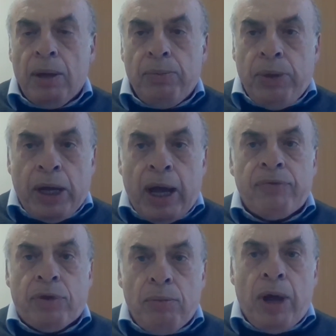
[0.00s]
we
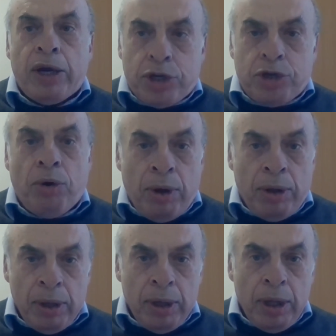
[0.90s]
have to make
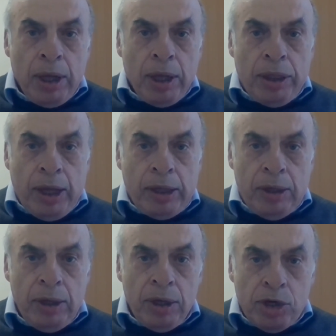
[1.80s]
sure
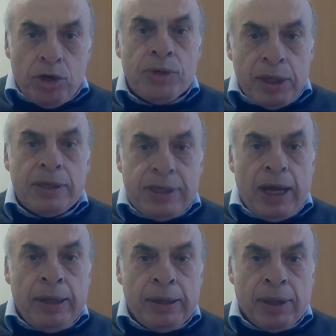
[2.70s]
that Jews
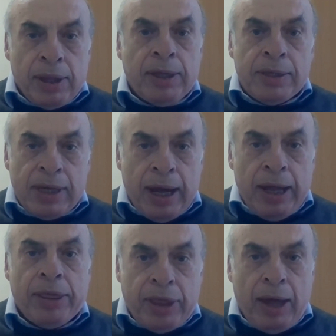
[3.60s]
understand that it's
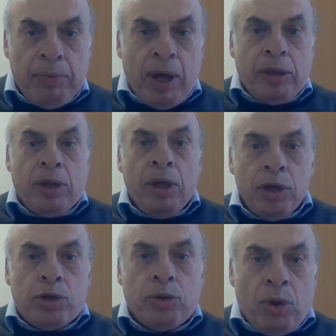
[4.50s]
against them and
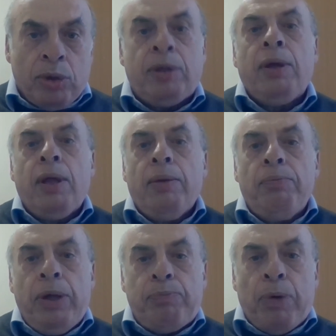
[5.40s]
should not
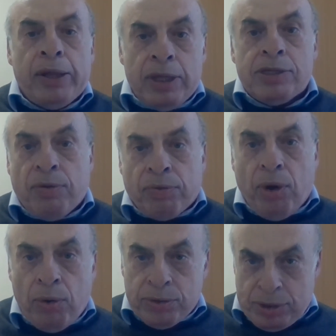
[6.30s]
be partners of
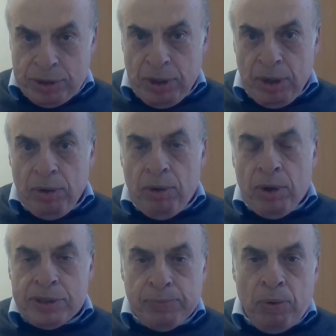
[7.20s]
those who
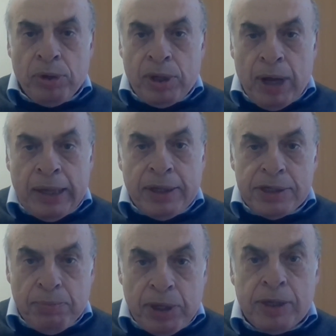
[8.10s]
are supporting
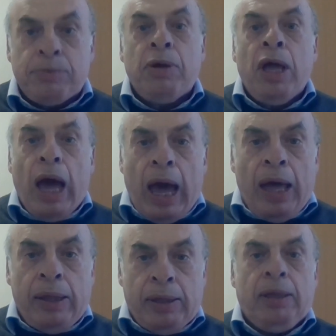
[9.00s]
anti-Semitism,
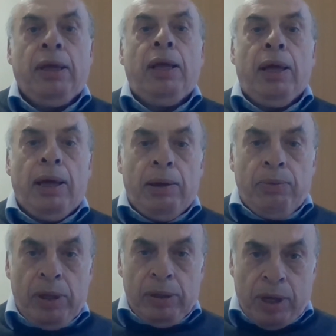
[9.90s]
and
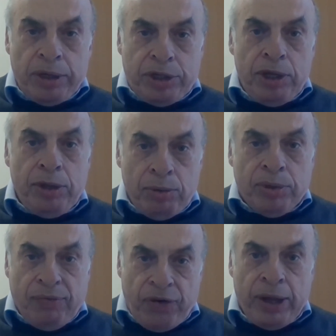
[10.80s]
will
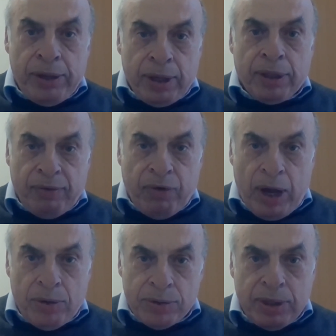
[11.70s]
continue defending the
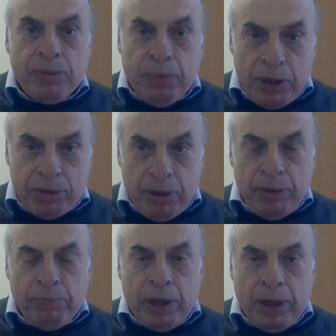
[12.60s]
values in which
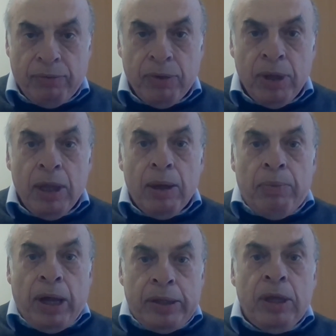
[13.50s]
we believe.
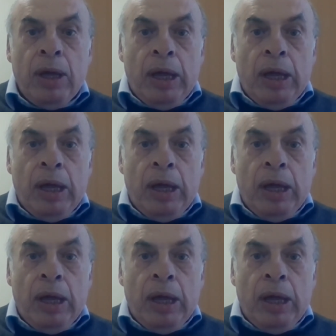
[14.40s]
But